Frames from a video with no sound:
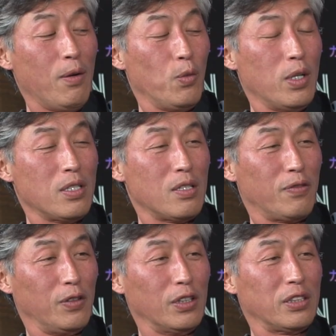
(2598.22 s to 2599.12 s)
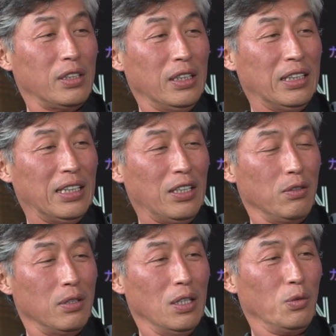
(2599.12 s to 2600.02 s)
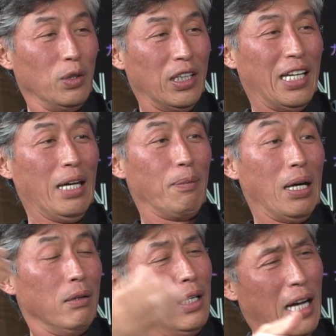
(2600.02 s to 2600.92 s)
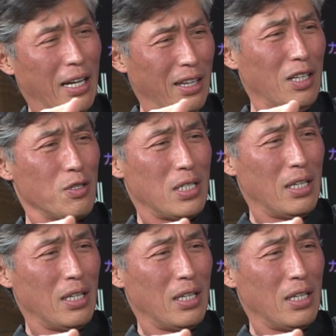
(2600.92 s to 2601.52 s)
was the first thing that you did when you came out? I think you said